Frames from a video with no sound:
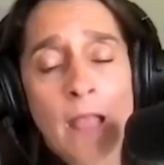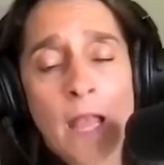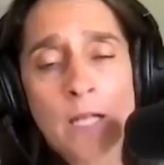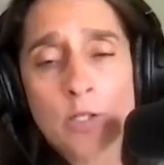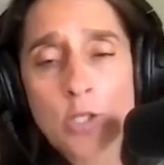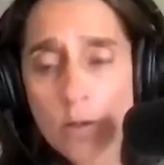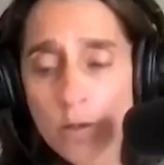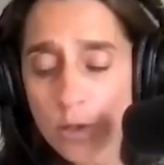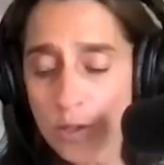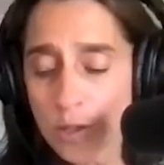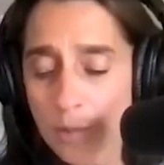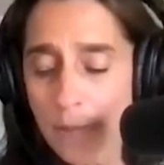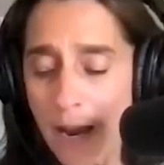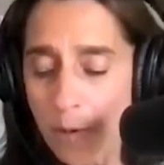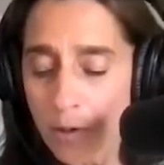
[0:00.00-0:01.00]
And so there's a
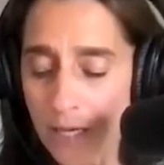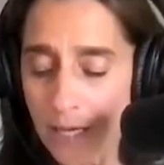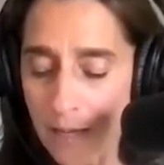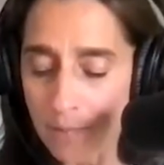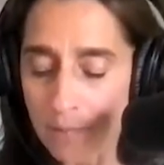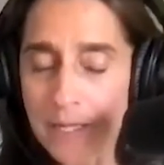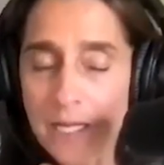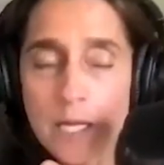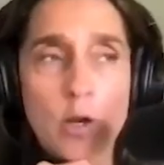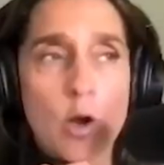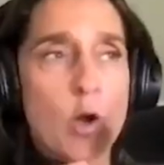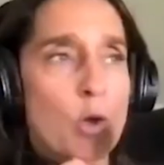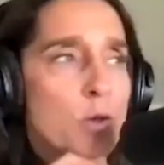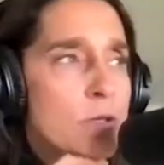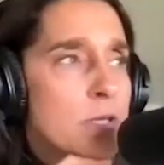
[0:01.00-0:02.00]
power game that he
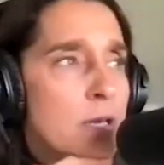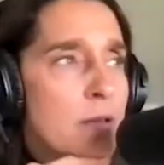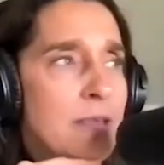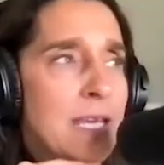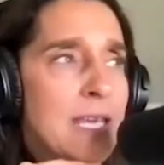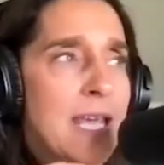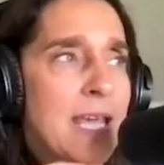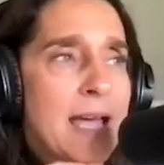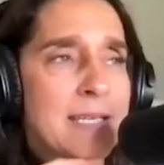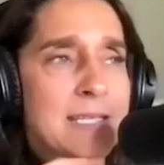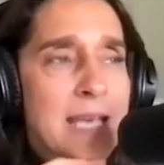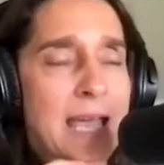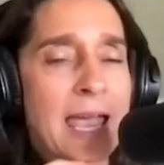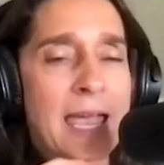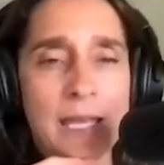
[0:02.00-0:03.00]
calls the yes
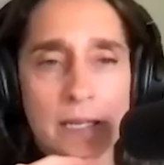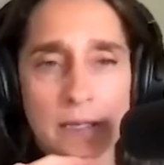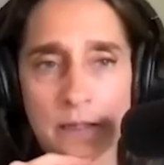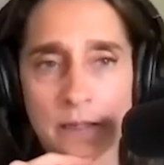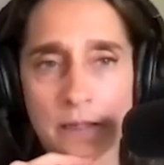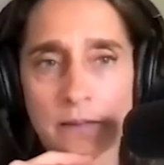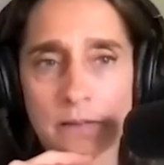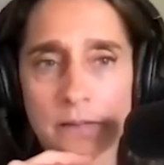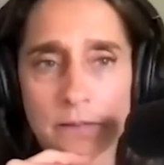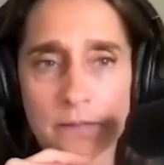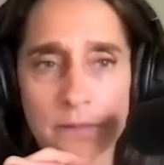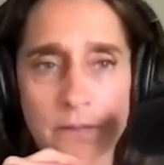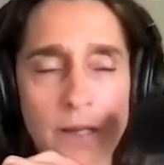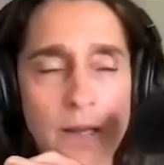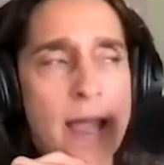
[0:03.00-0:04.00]
and.
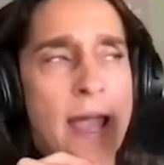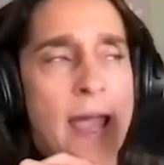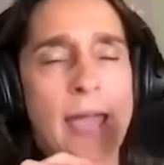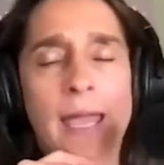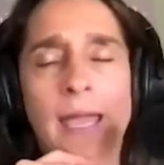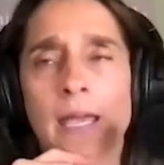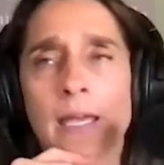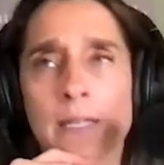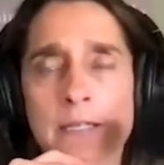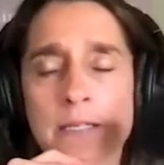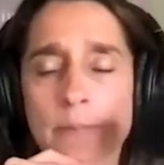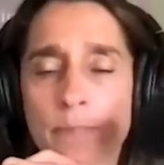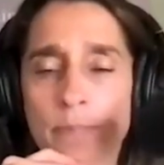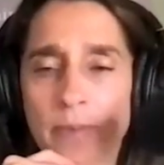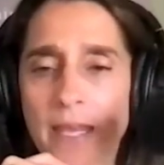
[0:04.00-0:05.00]
And
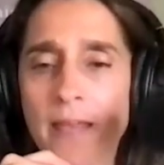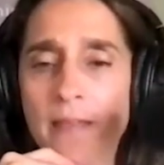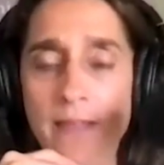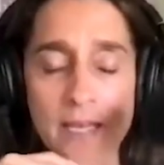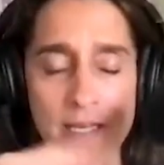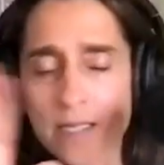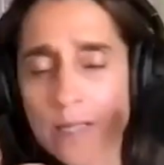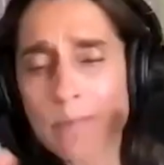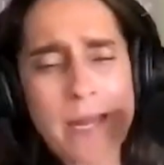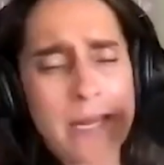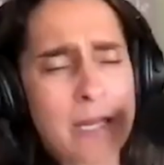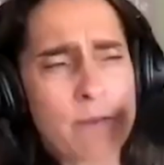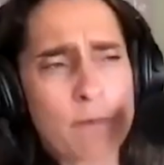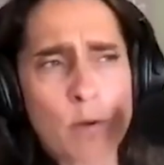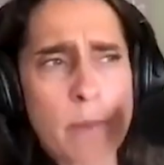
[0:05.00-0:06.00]
in this, and
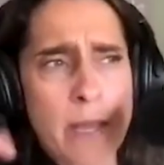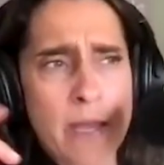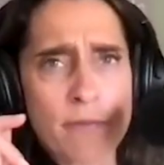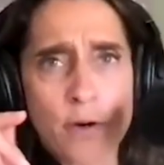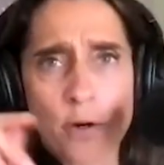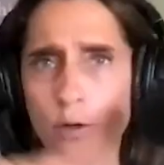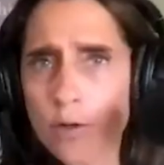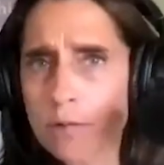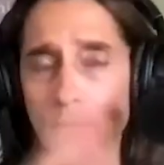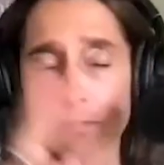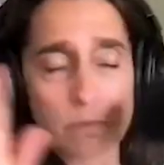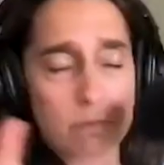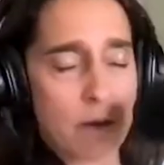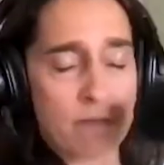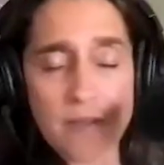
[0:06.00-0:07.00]
many of you may have heard
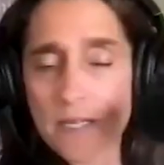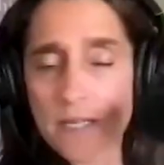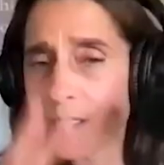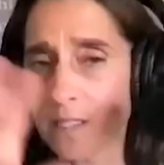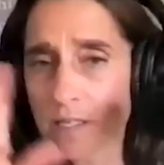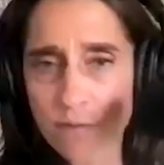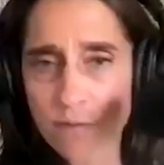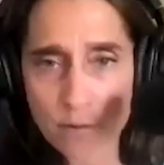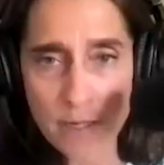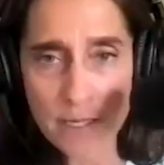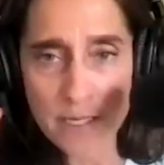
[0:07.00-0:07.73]
of this in different